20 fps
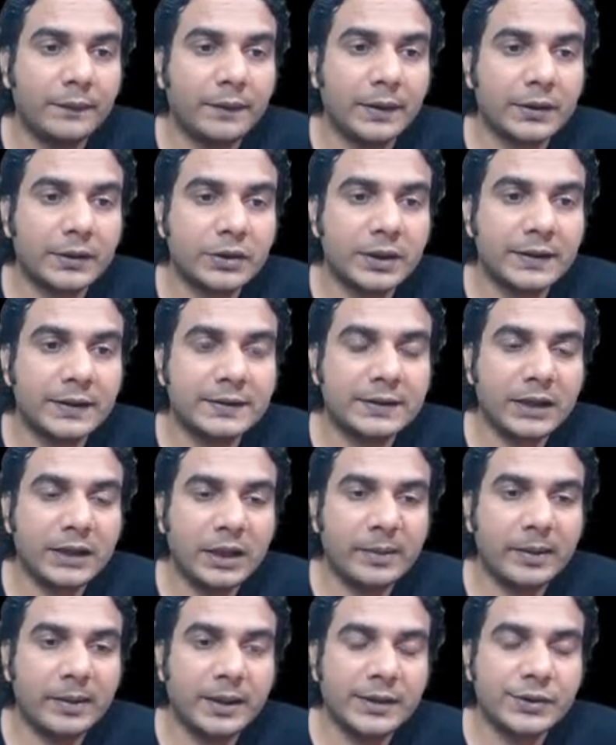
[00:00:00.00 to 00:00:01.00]
function is
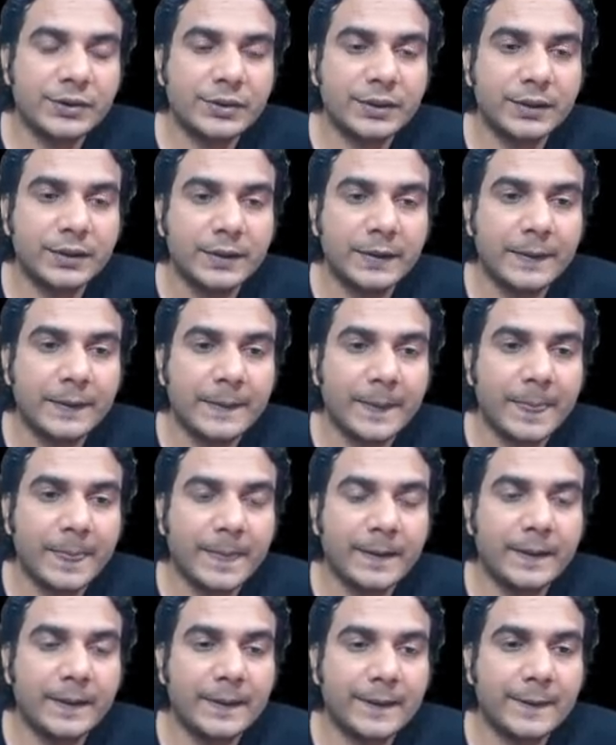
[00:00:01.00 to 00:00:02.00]
same as
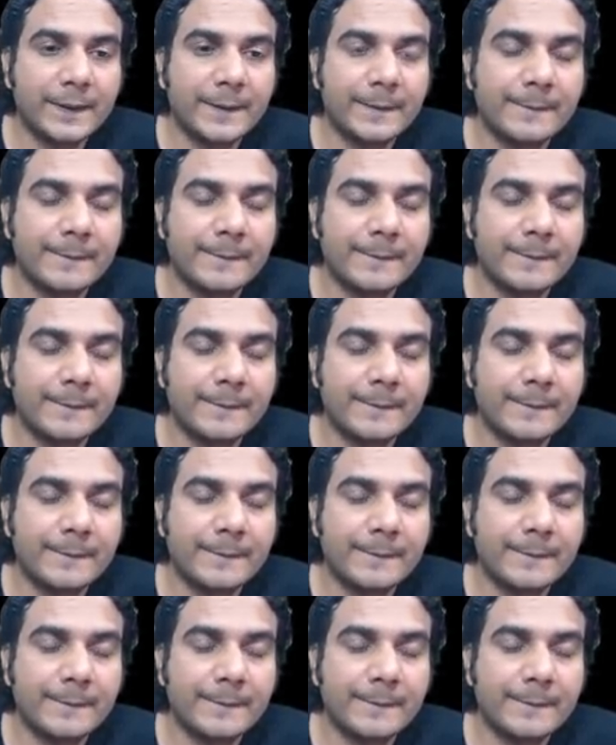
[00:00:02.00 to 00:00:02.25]
uh,